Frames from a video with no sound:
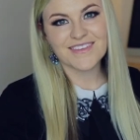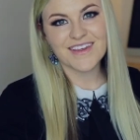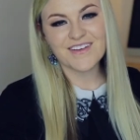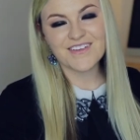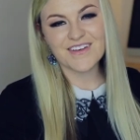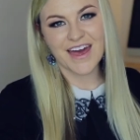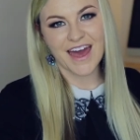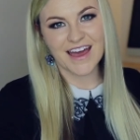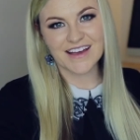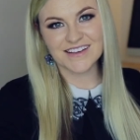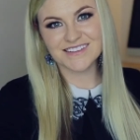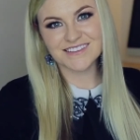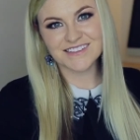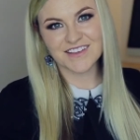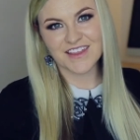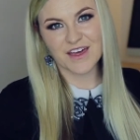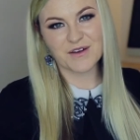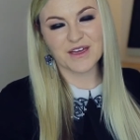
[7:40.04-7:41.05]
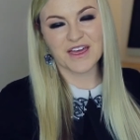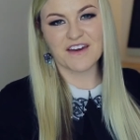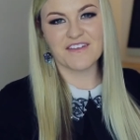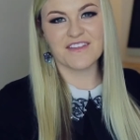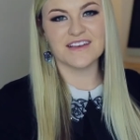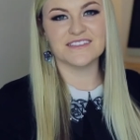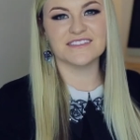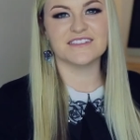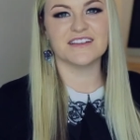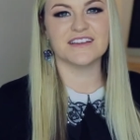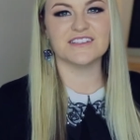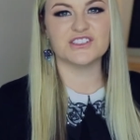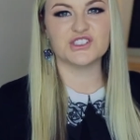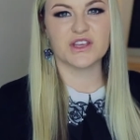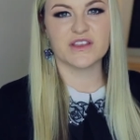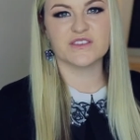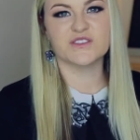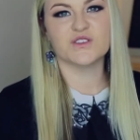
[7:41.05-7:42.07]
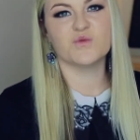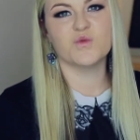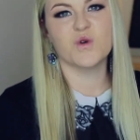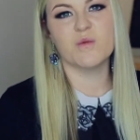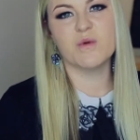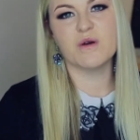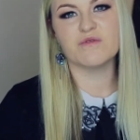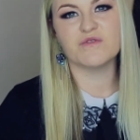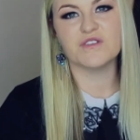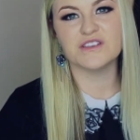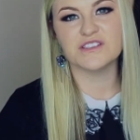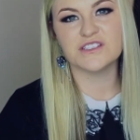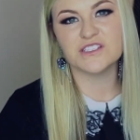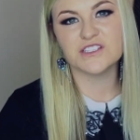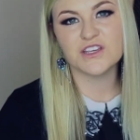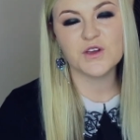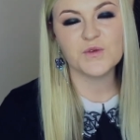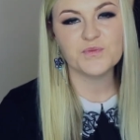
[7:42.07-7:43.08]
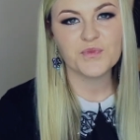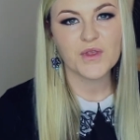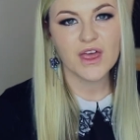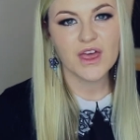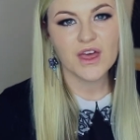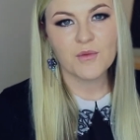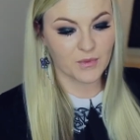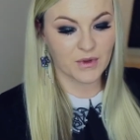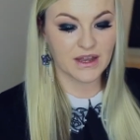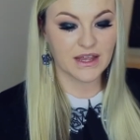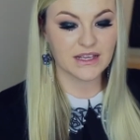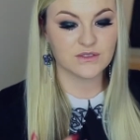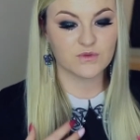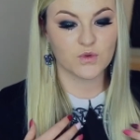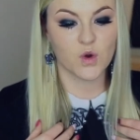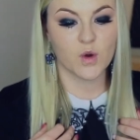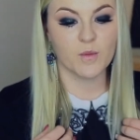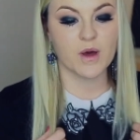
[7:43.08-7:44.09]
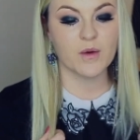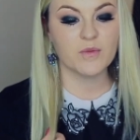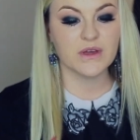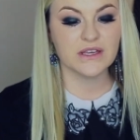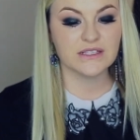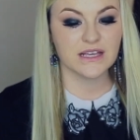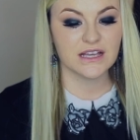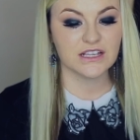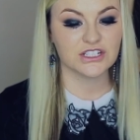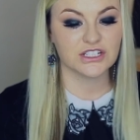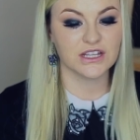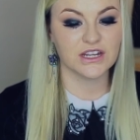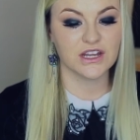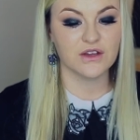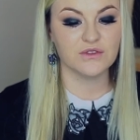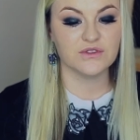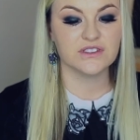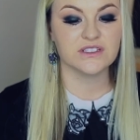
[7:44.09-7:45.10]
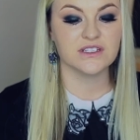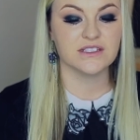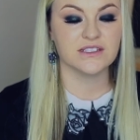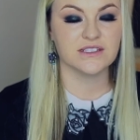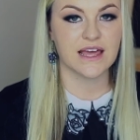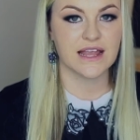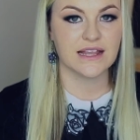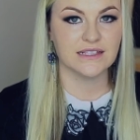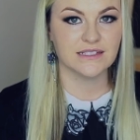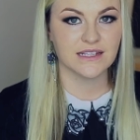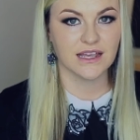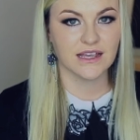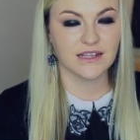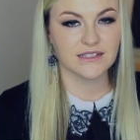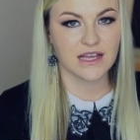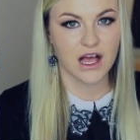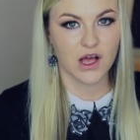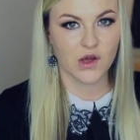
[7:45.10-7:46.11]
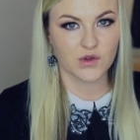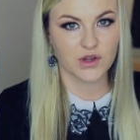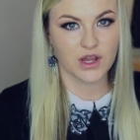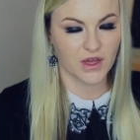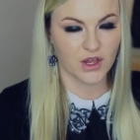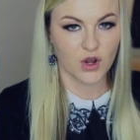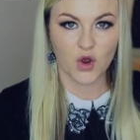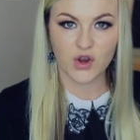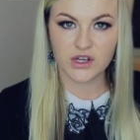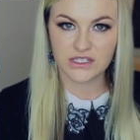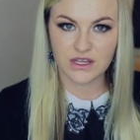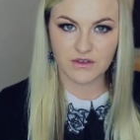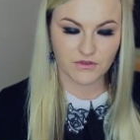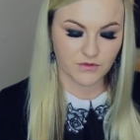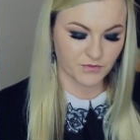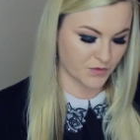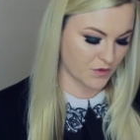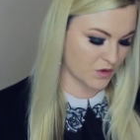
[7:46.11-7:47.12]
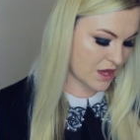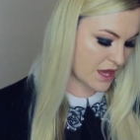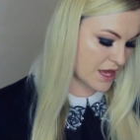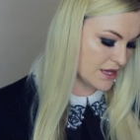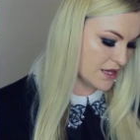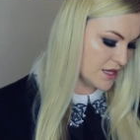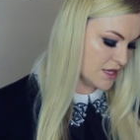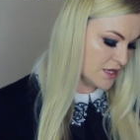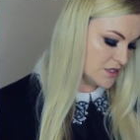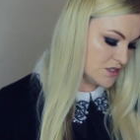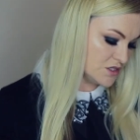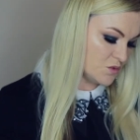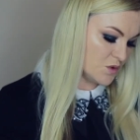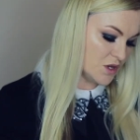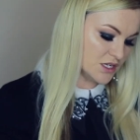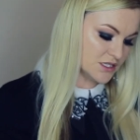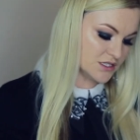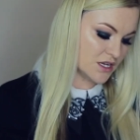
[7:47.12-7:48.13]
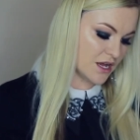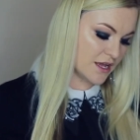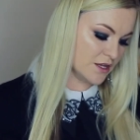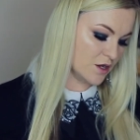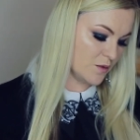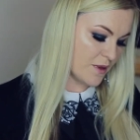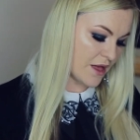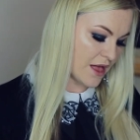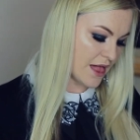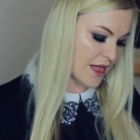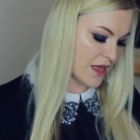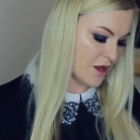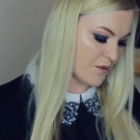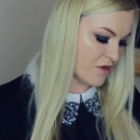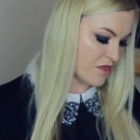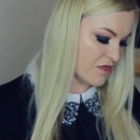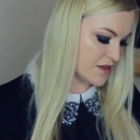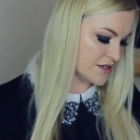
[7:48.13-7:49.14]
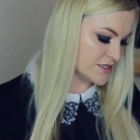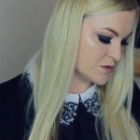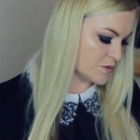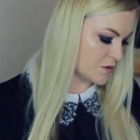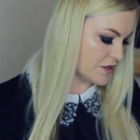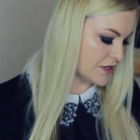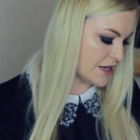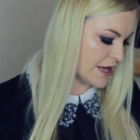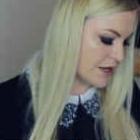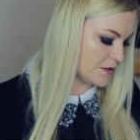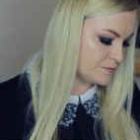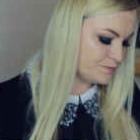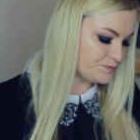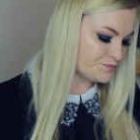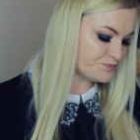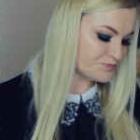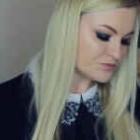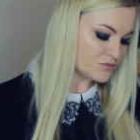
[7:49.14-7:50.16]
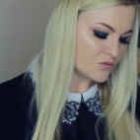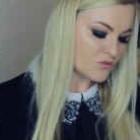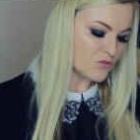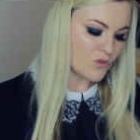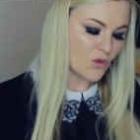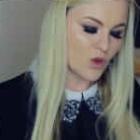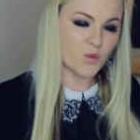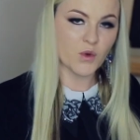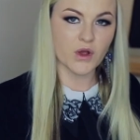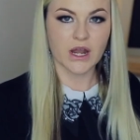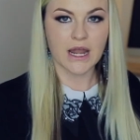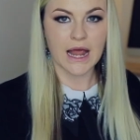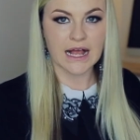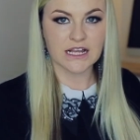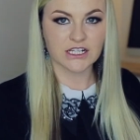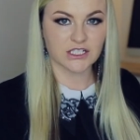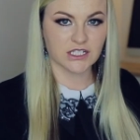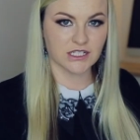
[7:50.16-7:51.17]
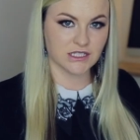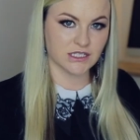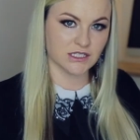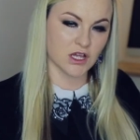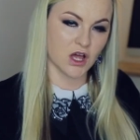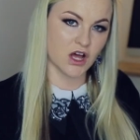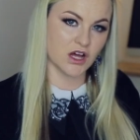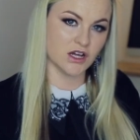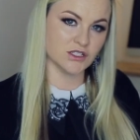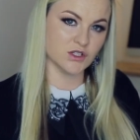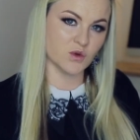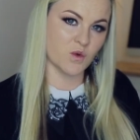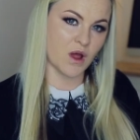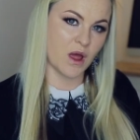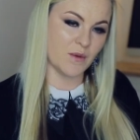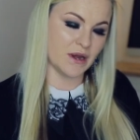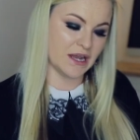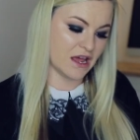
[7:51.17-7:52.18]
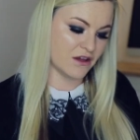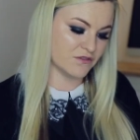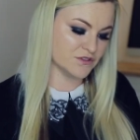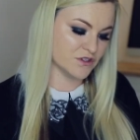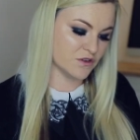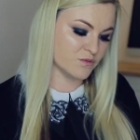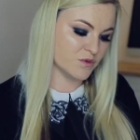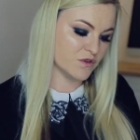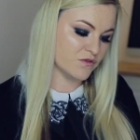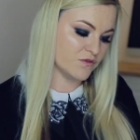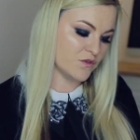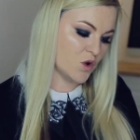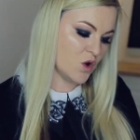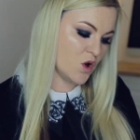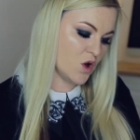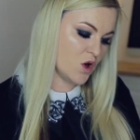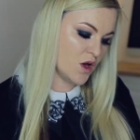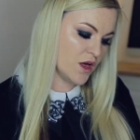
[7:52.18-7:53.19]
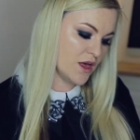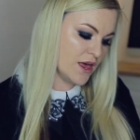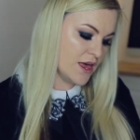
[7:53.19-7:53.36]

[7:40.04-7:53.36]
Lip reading: Okay, so there we go, there's a nice gentle warm-up for you to do. My next warm-up is actually notes descending down an octave, okay? So we're going to start a little bit higher with this one now. We're going to actually start where we left off before,